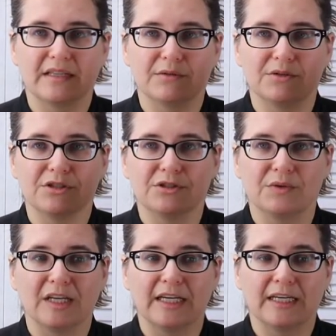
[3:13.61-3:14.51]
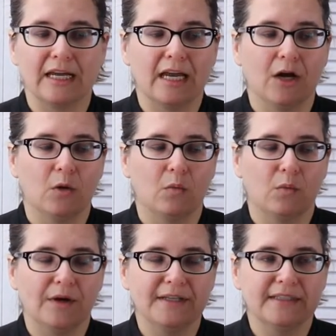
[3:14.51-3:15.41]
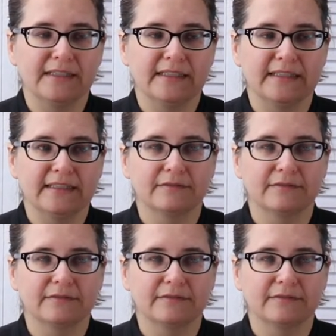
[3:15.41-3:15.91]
they were doing one